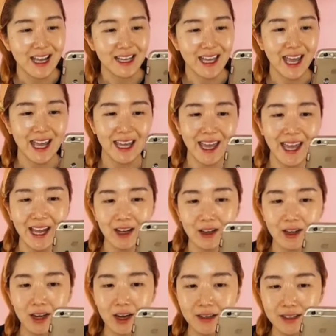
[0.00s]
K
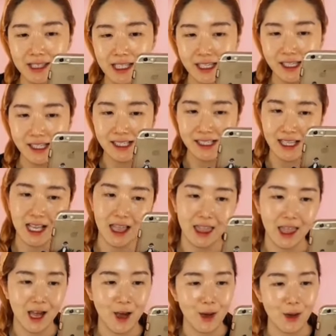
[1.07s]
Hair onions,
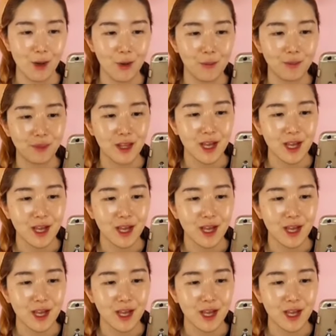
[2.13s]
hello.